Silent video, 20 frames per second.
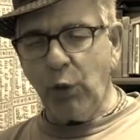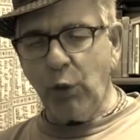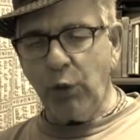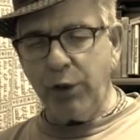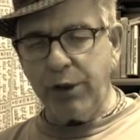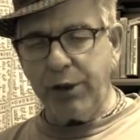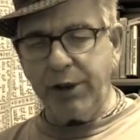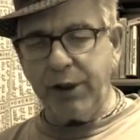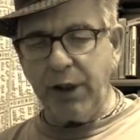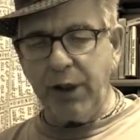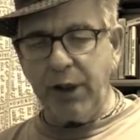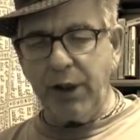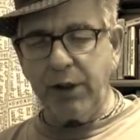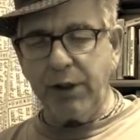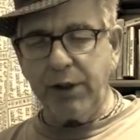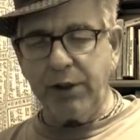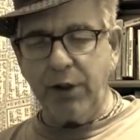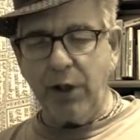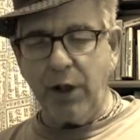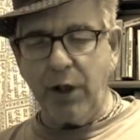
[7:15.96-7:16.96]
who were just getting
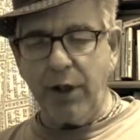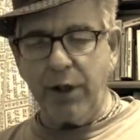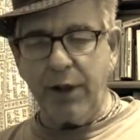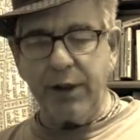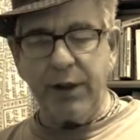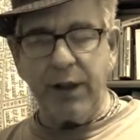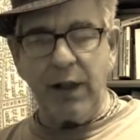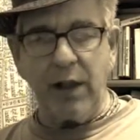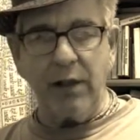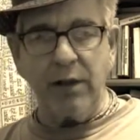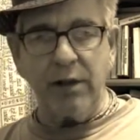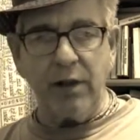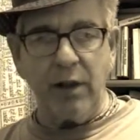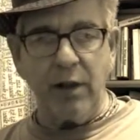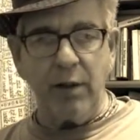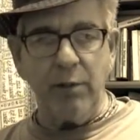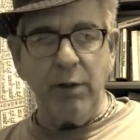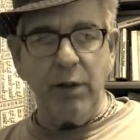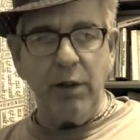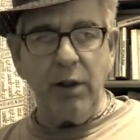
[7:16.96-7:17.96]
started at that
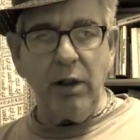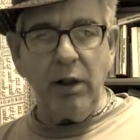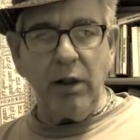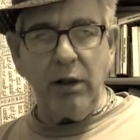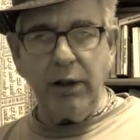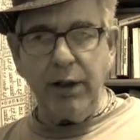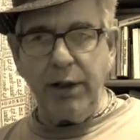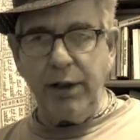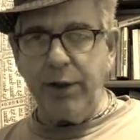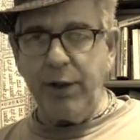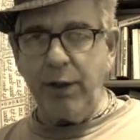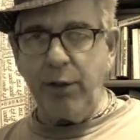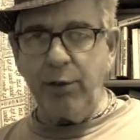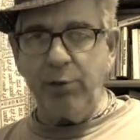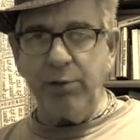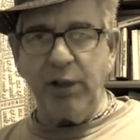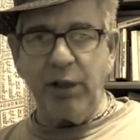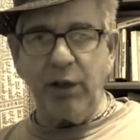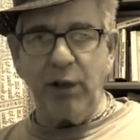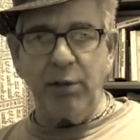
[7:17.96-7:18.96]
time. Later they
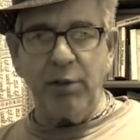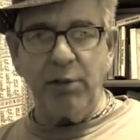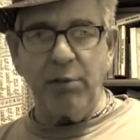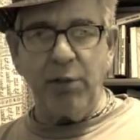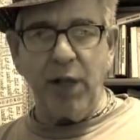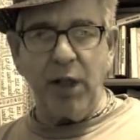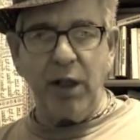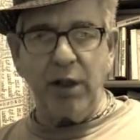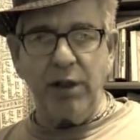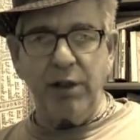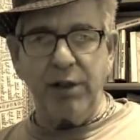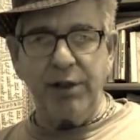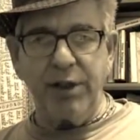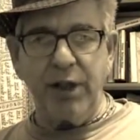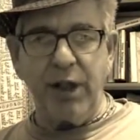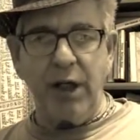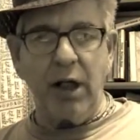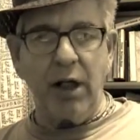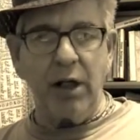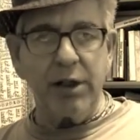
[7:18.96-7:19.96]
would become the
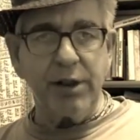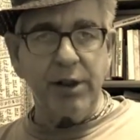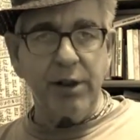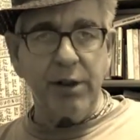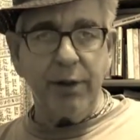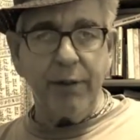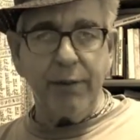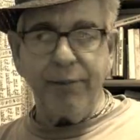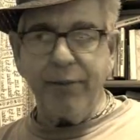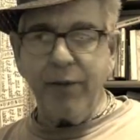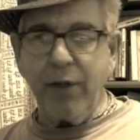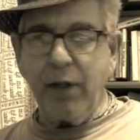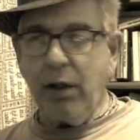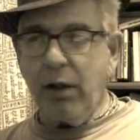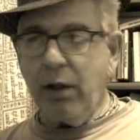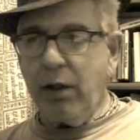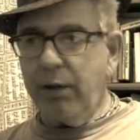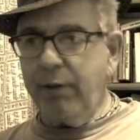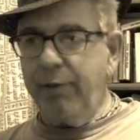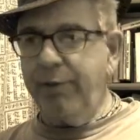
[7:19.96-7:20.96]
Maquisards.
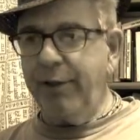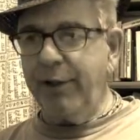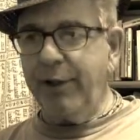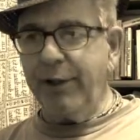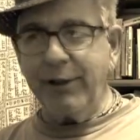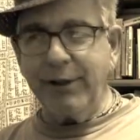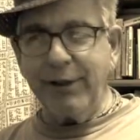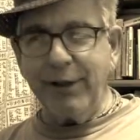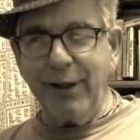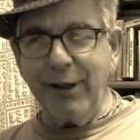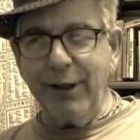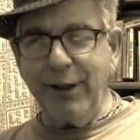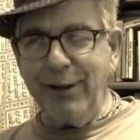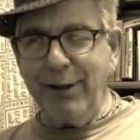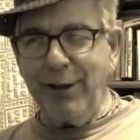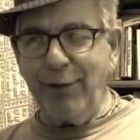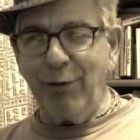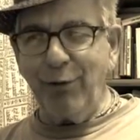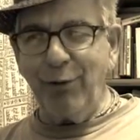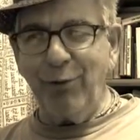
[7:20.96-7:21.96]
But he
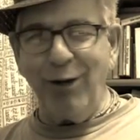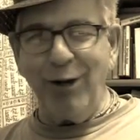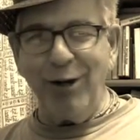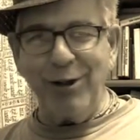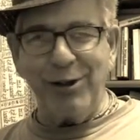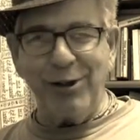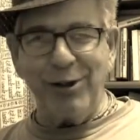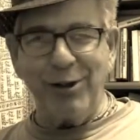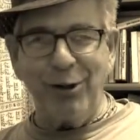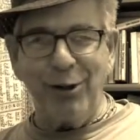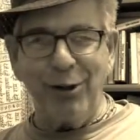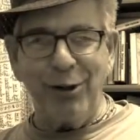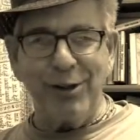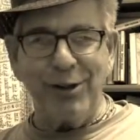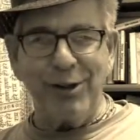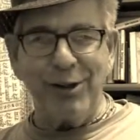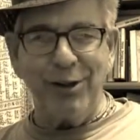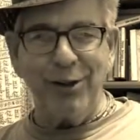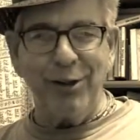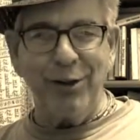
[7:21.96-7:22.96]
never watched
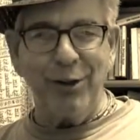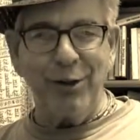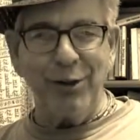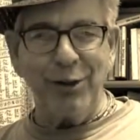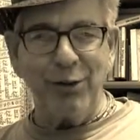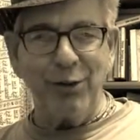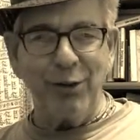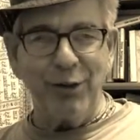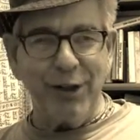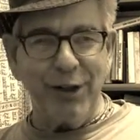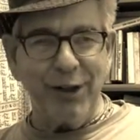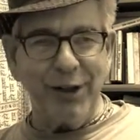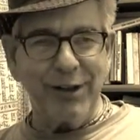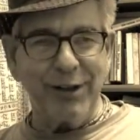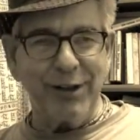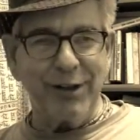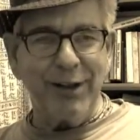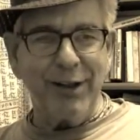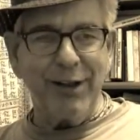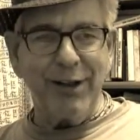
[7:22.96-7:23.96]
Hogan's Heroes with
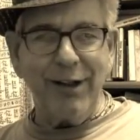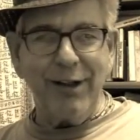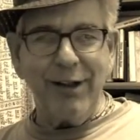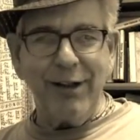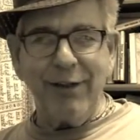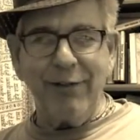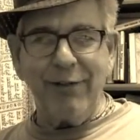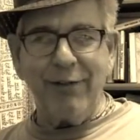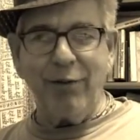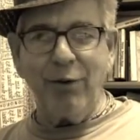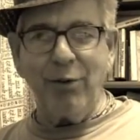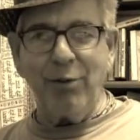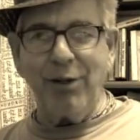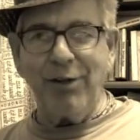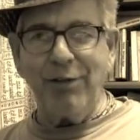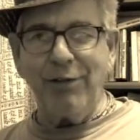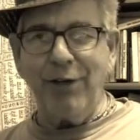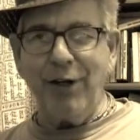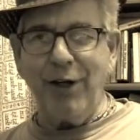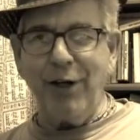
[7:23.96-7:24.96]
us. For
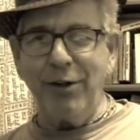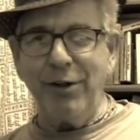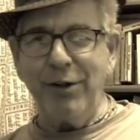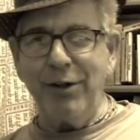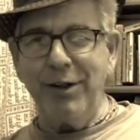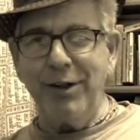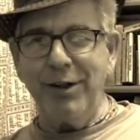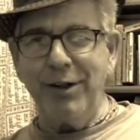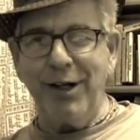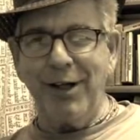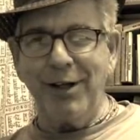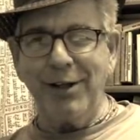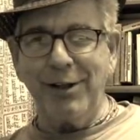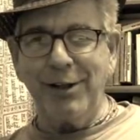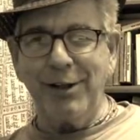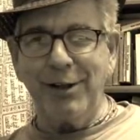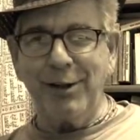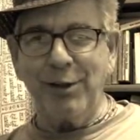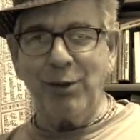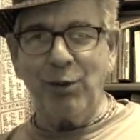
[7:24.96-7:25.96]
my father, the
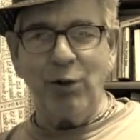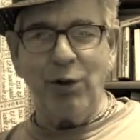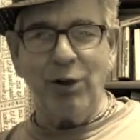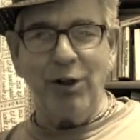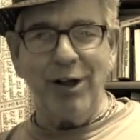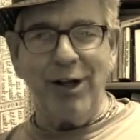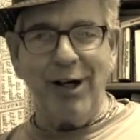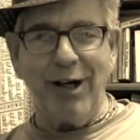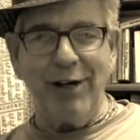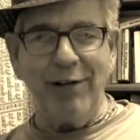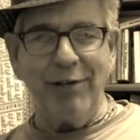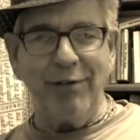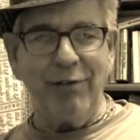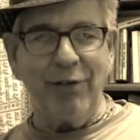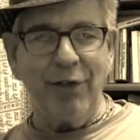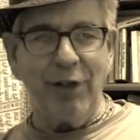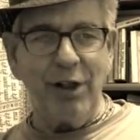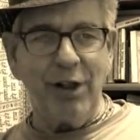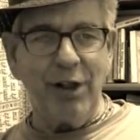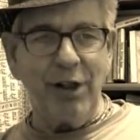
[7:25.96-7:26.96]
Nazis were not
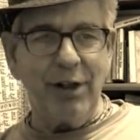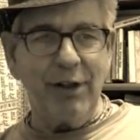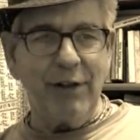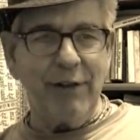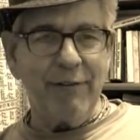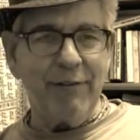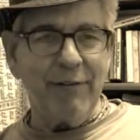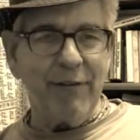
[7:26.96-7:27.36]
funny.